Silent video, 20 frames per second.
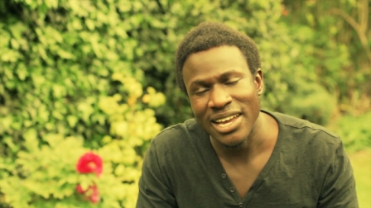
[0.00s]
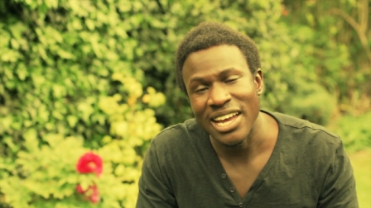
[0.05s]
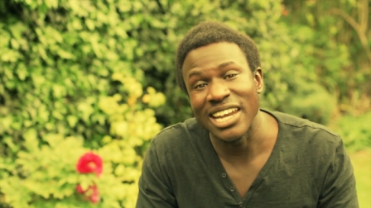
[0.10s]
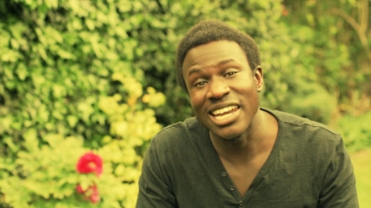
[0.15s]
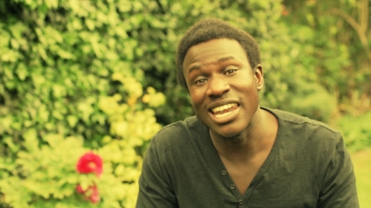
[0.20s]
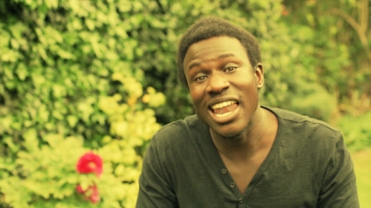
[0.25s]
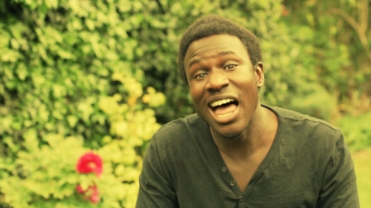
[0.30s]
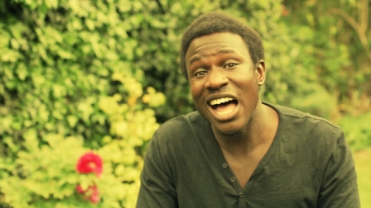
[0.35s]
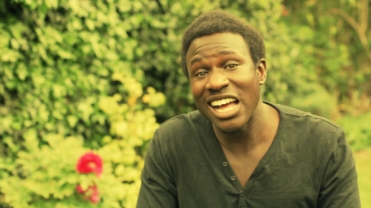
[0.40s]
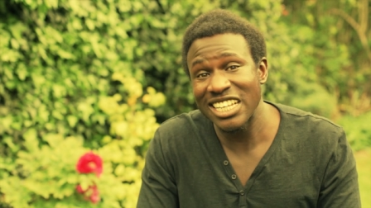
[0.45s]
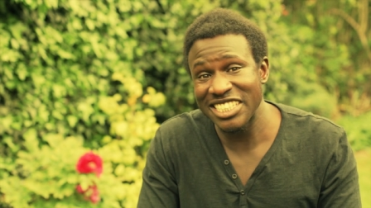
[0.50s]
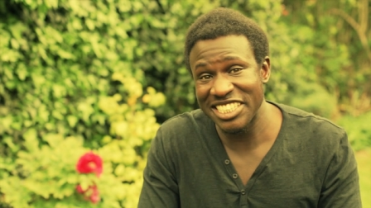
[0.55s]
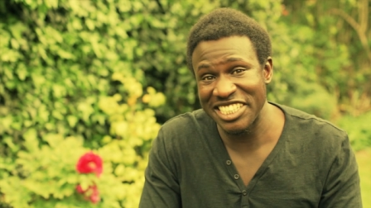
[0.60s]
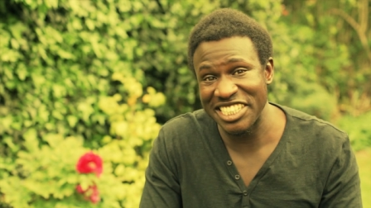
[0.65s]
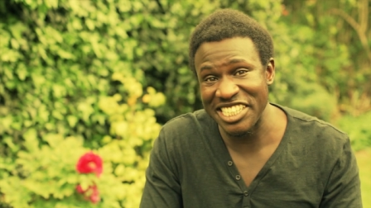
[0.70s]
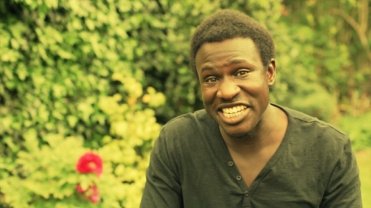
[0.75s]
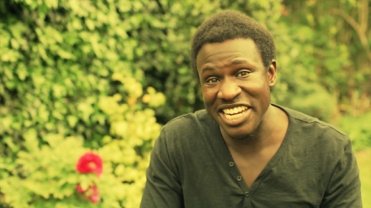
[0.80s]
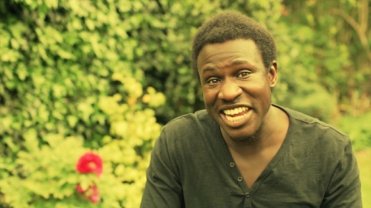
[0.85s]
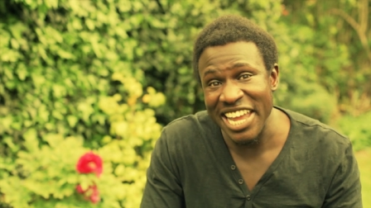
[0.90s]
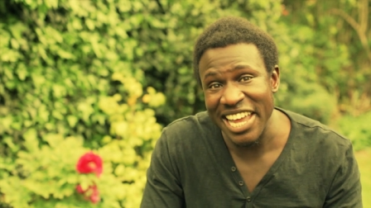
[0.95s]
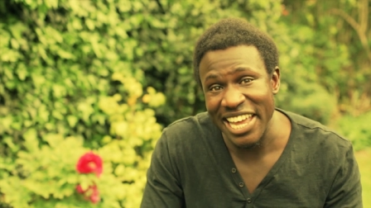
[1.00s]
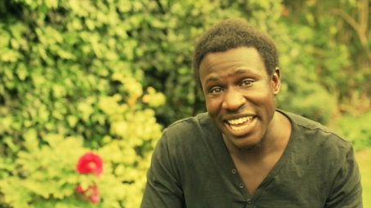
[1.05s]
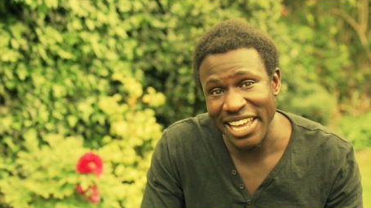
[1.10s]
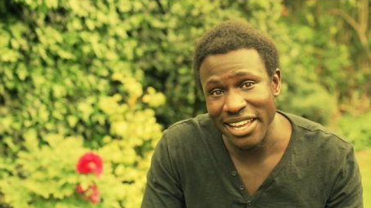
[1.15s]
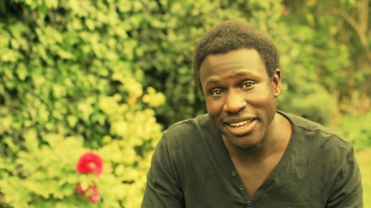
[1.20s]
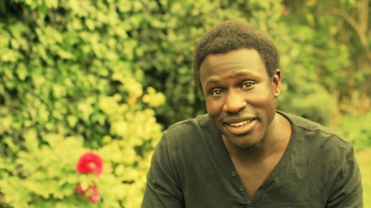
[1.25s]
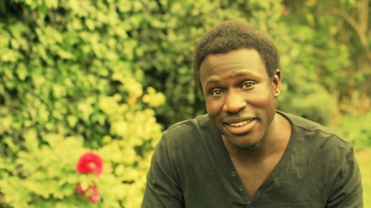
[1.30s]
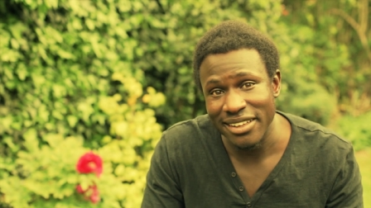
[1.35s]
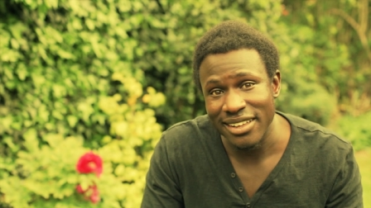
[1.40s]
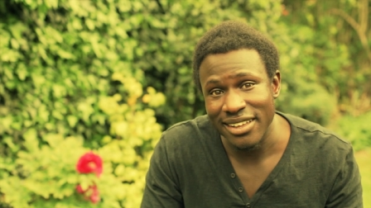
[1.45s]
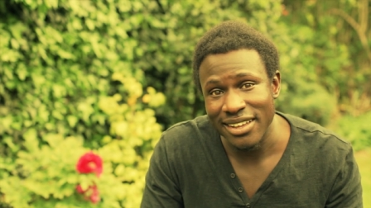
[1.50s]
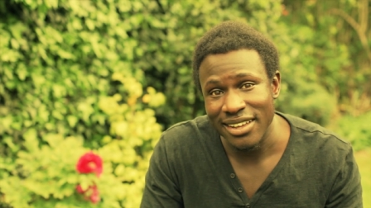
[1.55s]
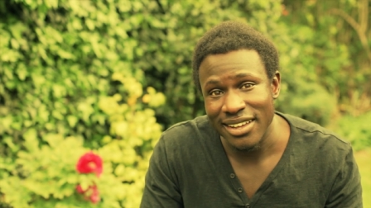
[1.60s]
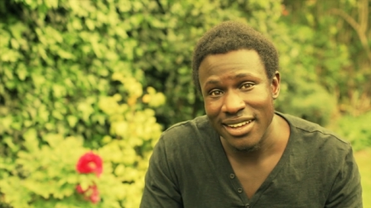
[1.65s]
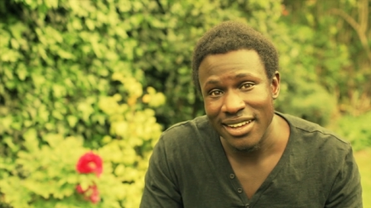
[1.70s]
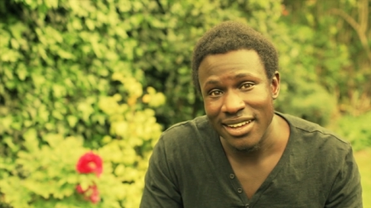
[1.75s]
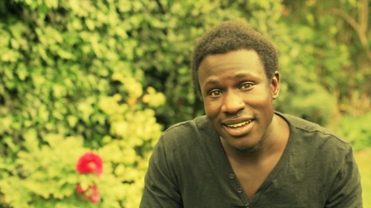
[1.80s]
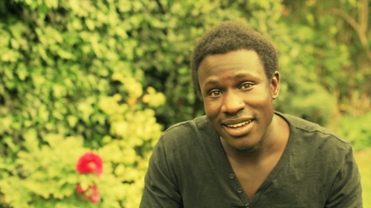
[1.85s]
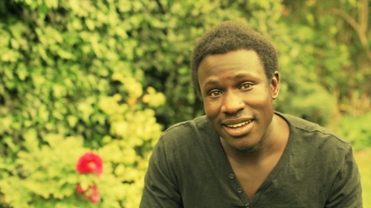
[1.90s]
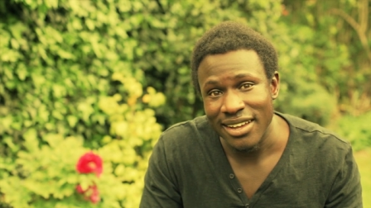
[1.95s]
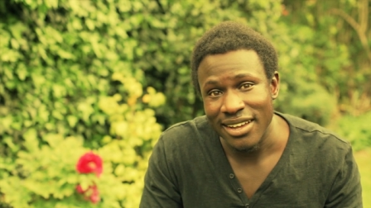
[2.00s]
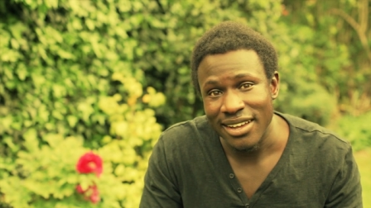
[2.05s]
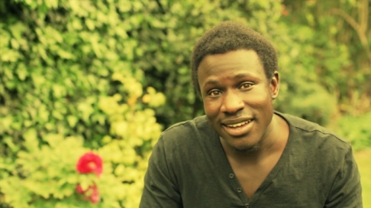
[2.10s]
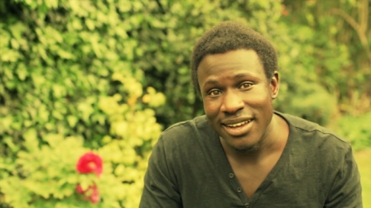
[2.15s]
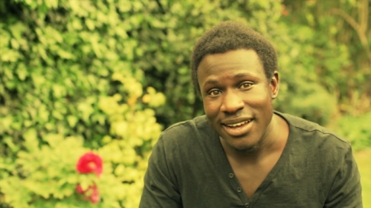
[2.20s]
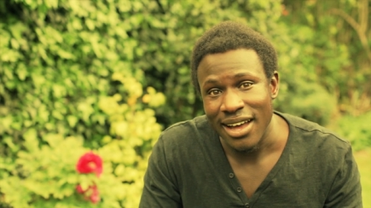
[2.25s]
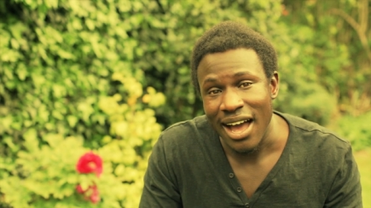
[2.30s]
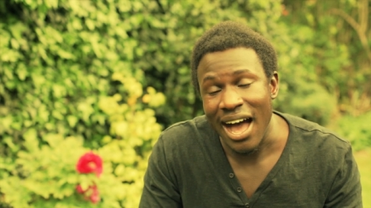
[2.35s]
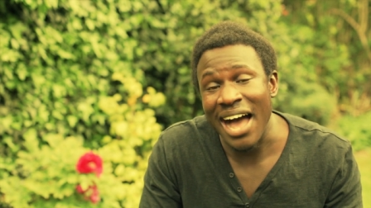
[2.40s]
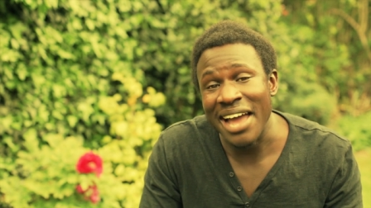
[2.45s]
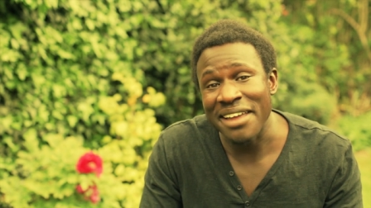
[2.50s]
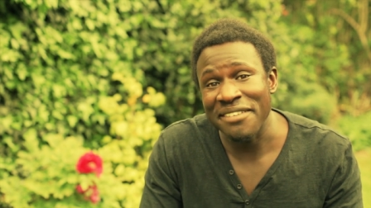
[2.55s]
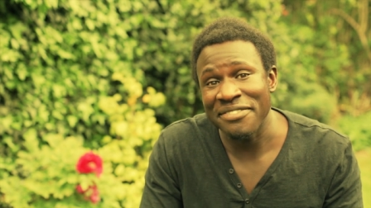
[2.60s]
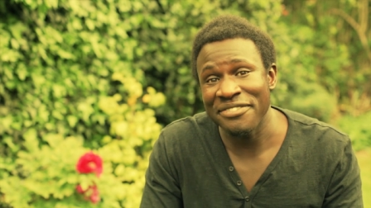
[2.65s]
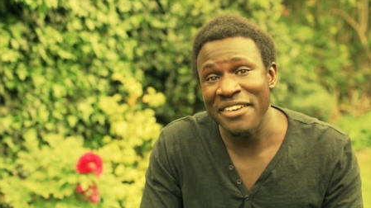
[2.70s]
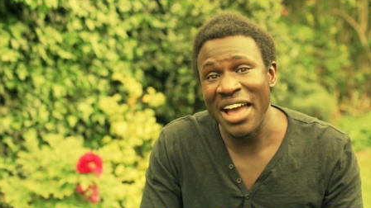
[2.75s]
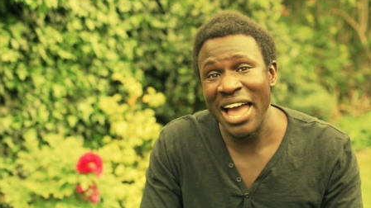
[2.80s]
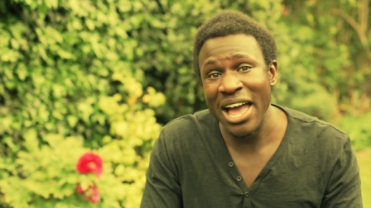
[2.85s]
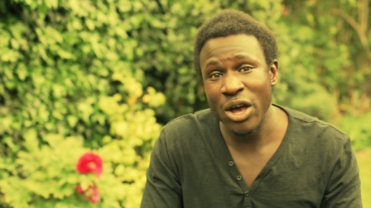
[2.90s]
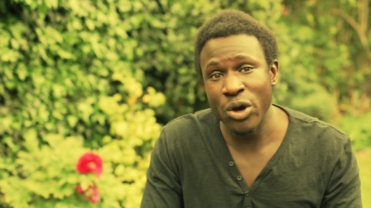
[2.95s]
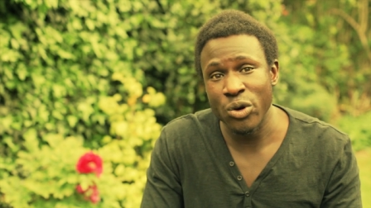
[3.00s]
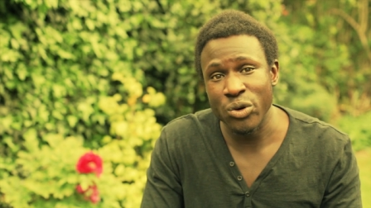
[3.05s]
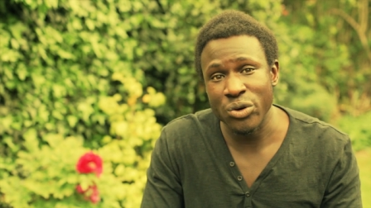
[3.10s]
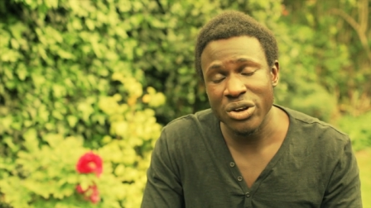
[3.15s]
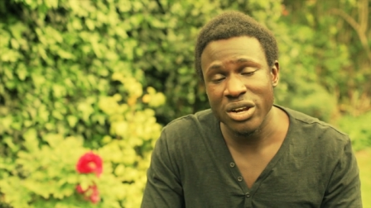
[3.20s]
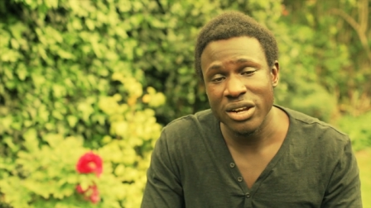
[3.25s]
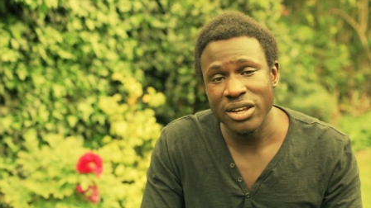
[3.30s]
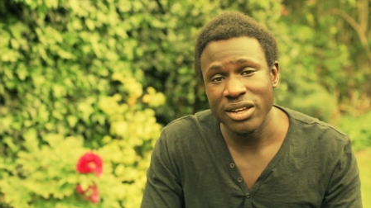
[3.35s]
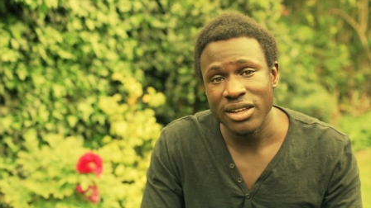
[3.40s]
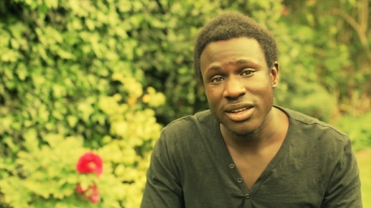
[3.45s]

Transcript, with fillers: Last year, I found